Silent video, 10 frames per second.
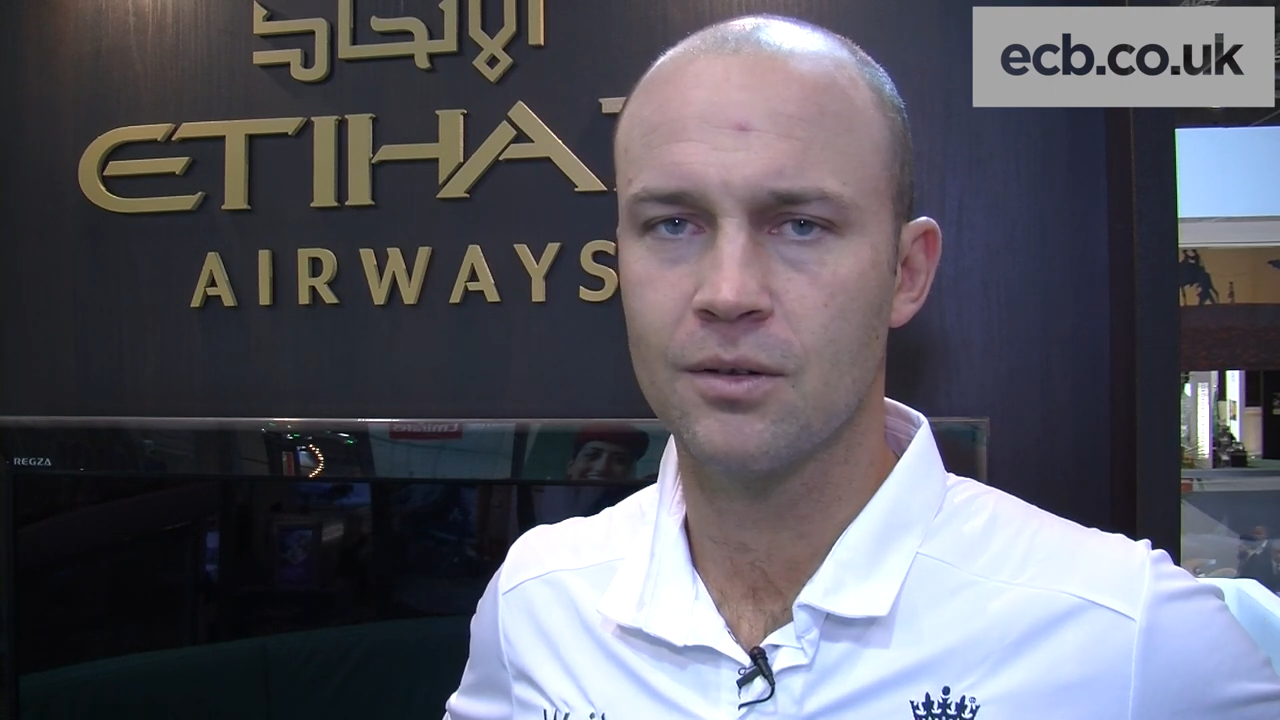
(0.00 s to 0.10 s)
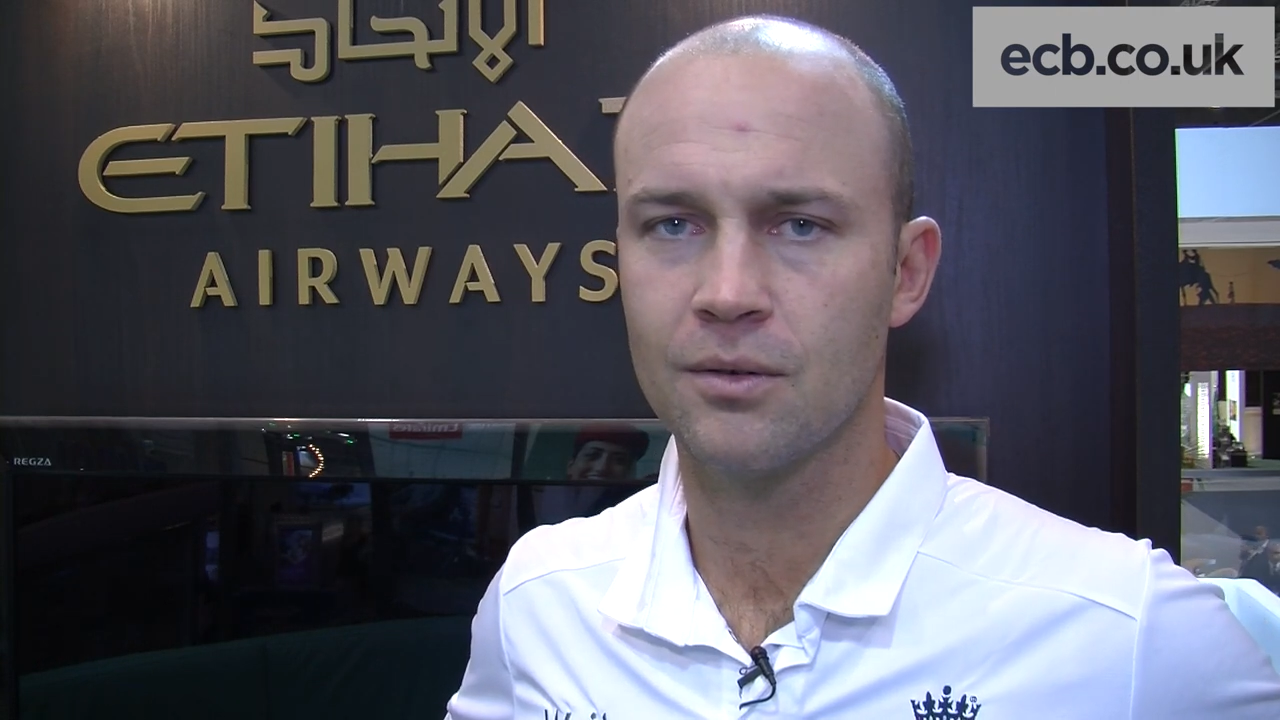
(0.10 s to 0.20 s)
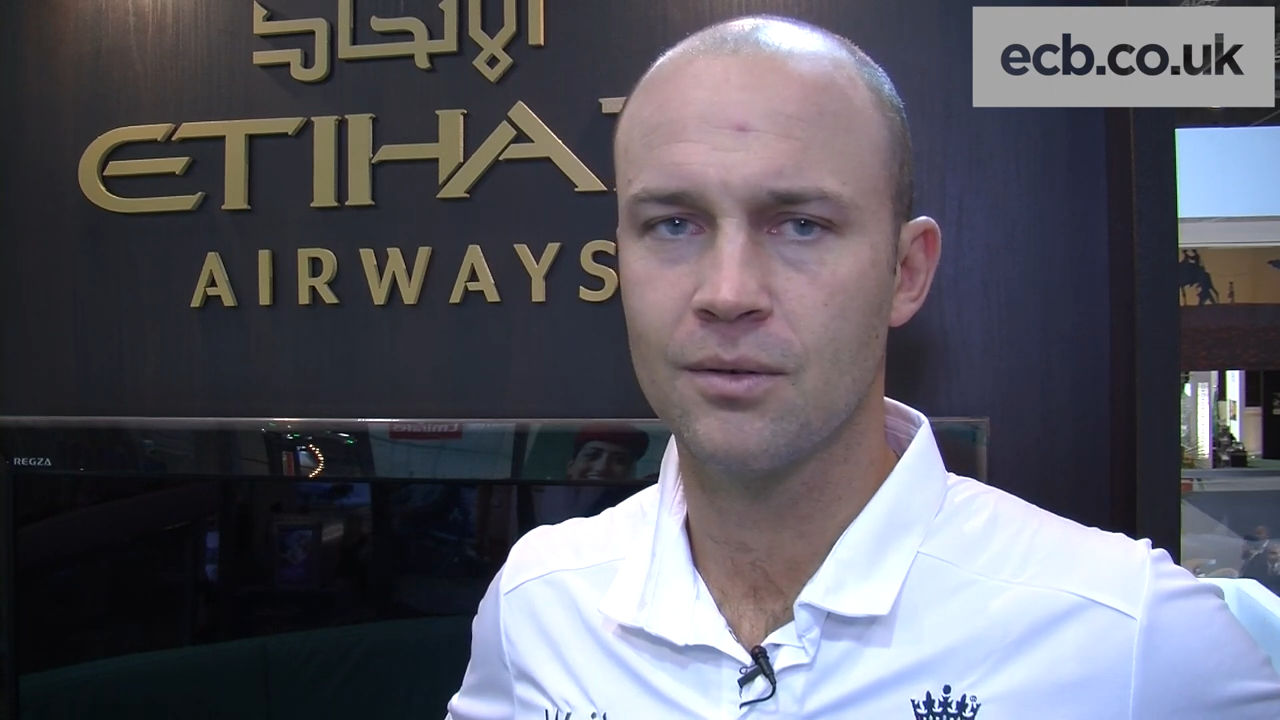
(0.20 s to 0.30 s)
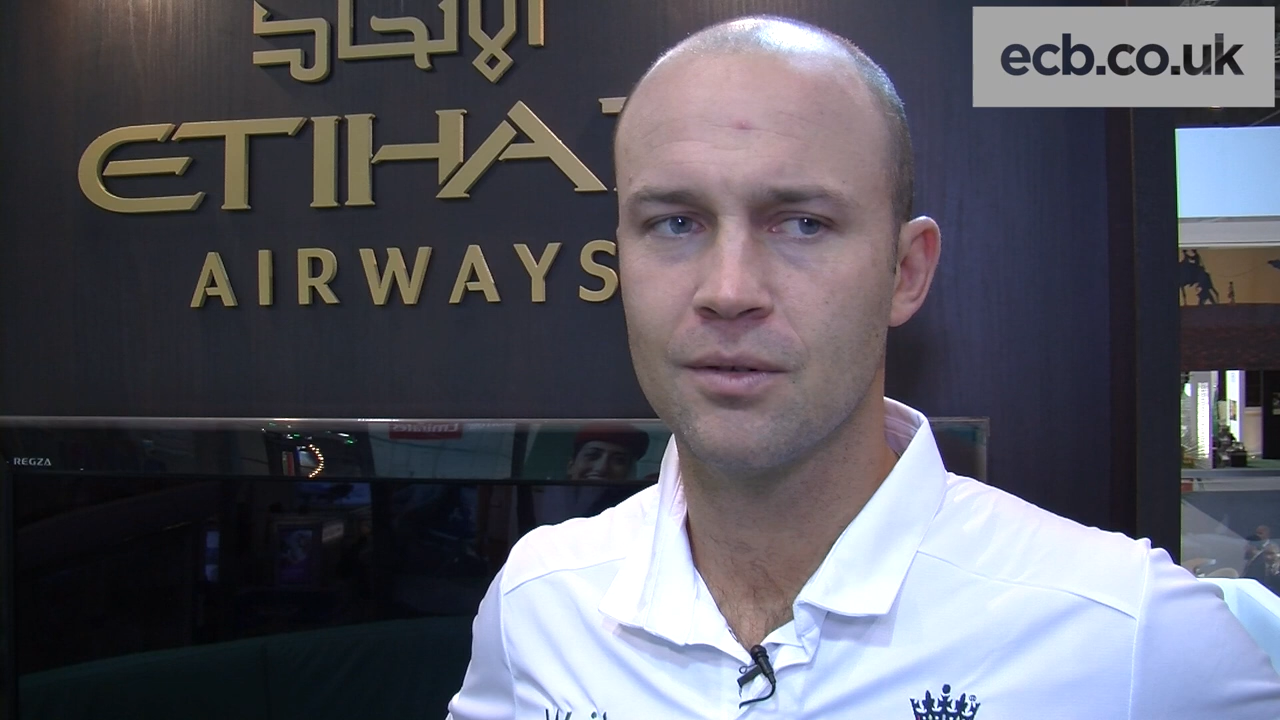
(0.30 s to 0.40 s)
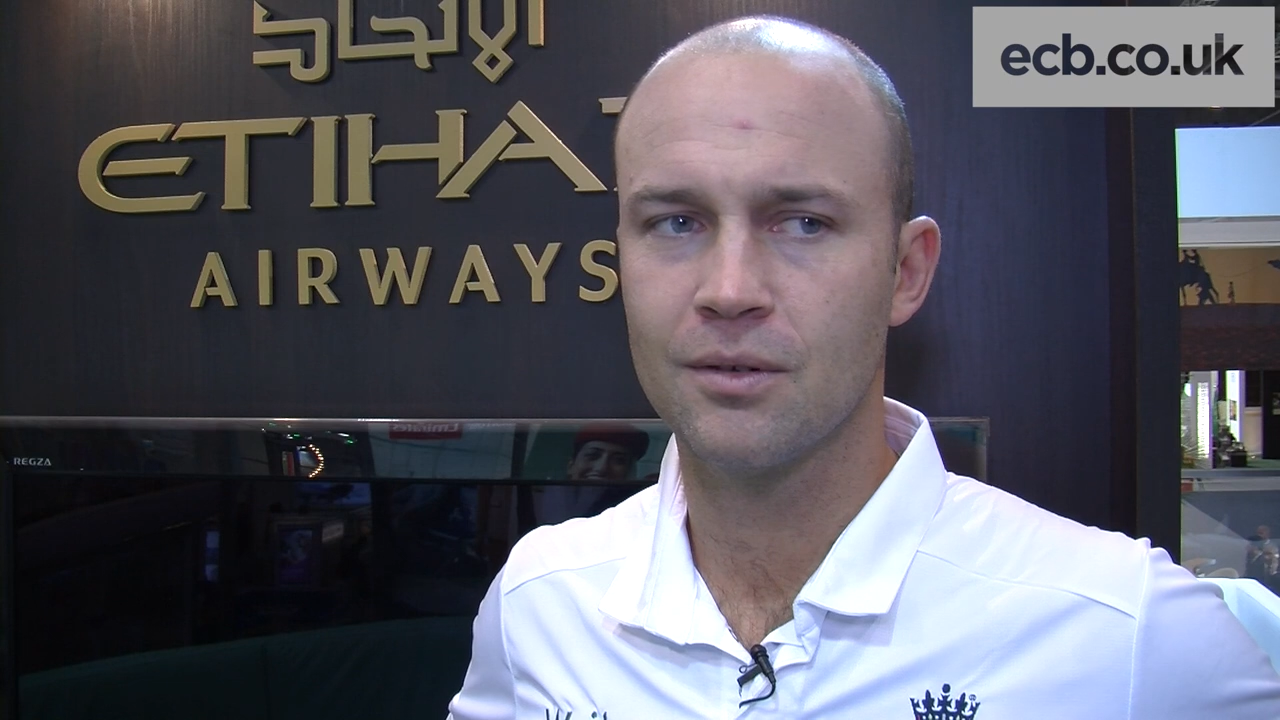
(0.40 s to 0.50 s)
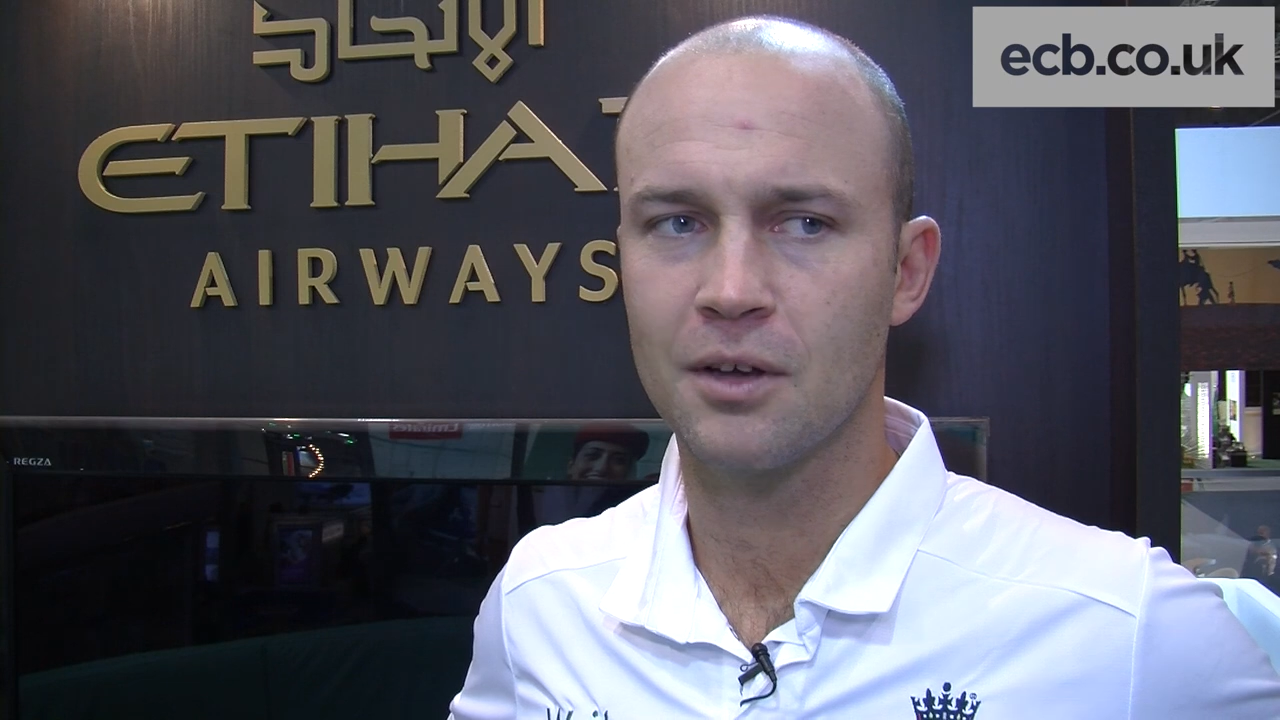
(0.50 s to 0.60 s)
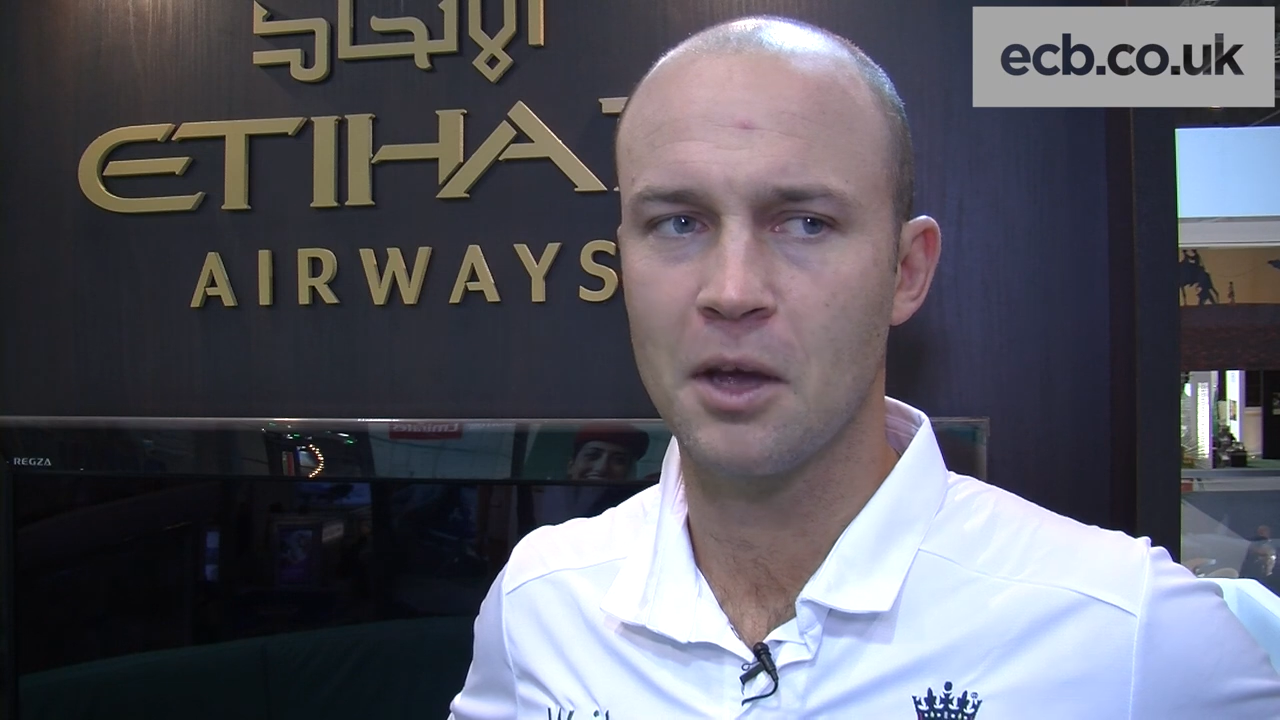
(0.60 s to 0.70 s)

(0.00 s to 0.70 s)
to, to,